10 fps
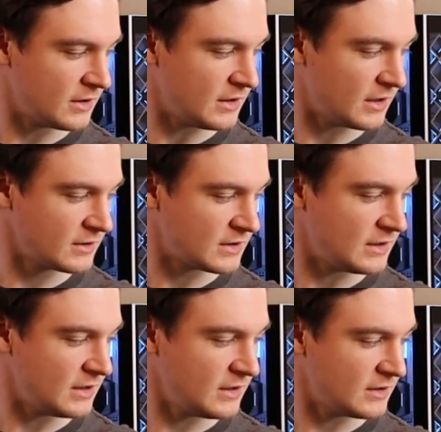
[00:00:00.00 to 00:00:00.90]
The
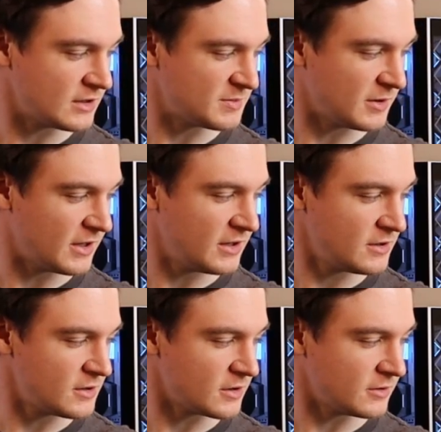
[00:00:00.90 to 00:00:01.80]
LCD display
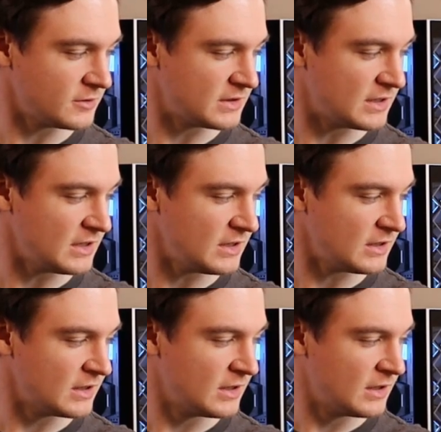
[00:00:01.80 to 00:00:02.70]
shows
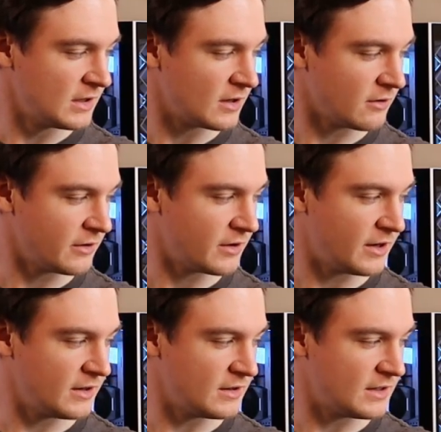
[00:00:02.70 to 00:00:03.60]
the current
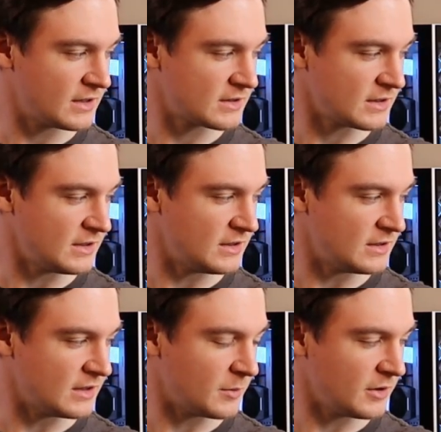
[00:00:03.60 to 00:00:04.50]
height of the desk
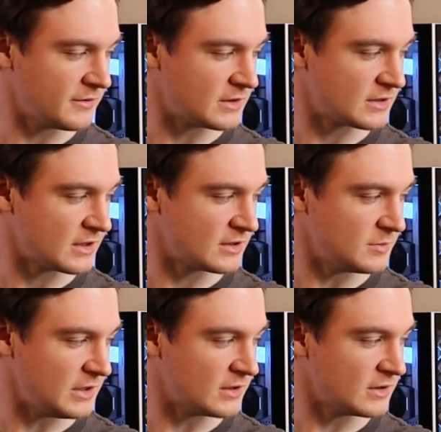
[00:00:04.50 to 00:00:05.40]
in, I believe it's
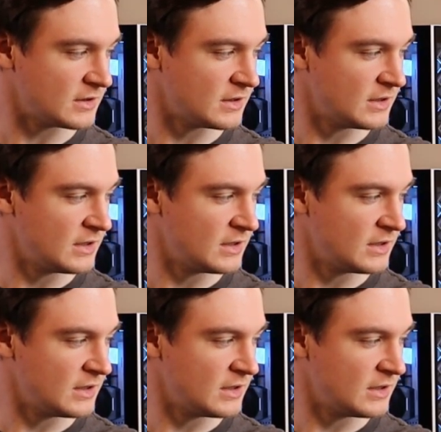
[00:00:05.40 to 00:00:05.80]
centimeters.